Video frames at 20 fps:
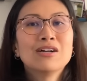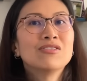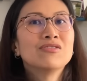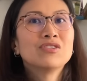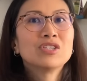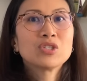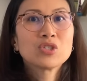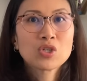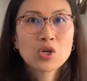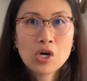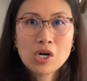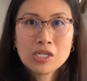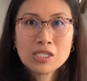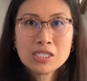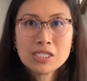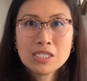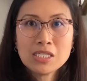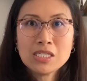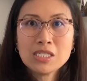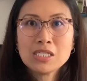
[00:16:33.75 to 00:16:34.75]

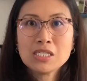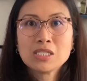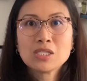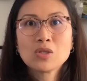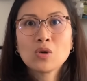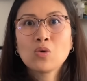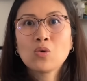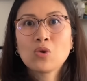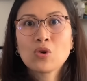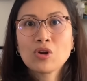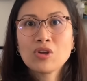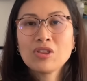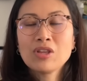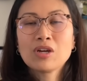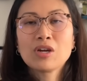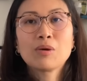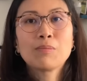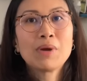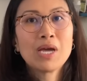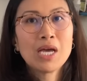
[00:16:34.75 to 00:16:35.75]
Viscontis or
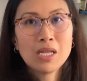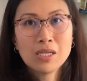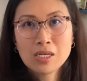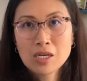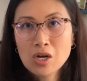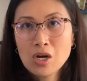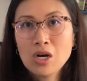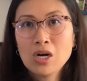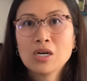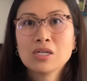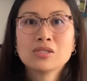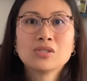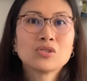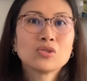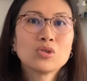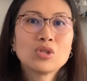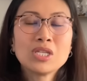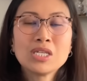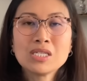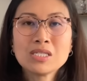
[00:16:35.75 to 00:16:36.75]
their Pelicans or
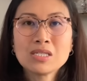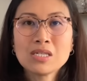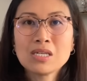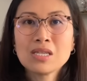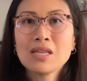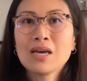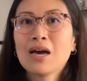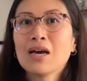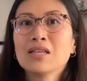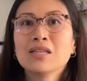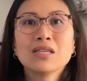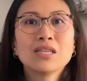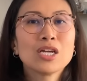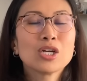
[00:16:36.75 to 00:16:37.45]
things like that.